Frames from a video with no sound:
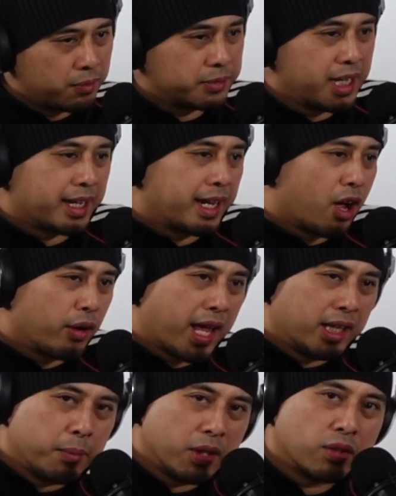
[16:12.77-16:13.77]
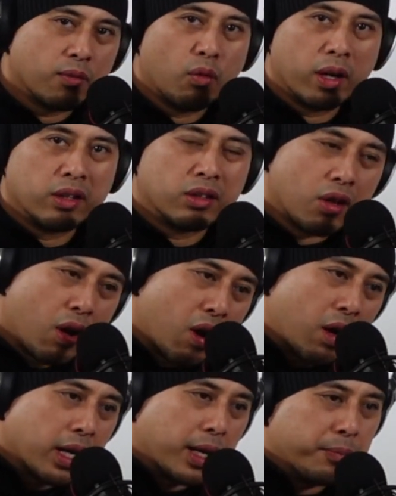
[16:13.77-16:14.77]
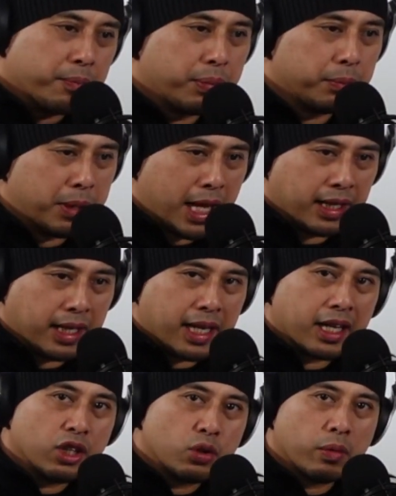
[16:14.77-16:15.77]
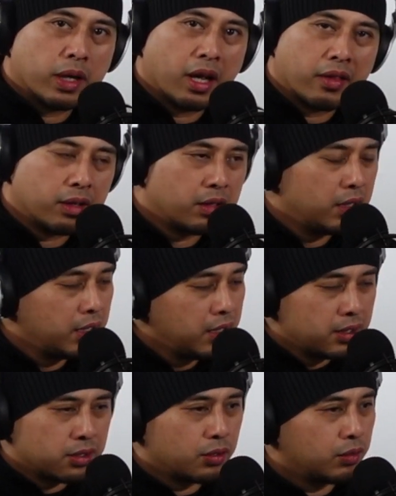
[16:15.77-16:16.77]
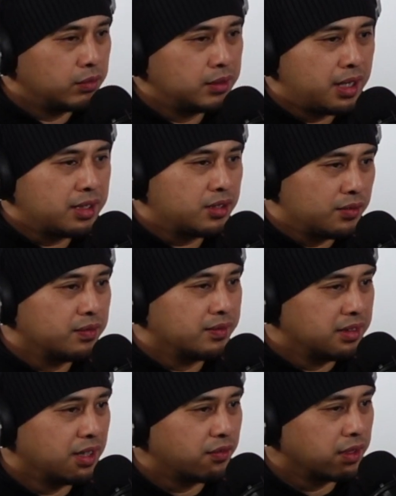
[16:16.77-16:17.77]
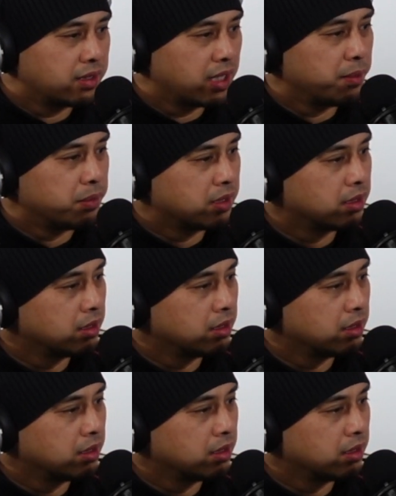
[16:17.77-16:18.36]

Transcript: taking out elements of one song and blending it into another. So lots of different types.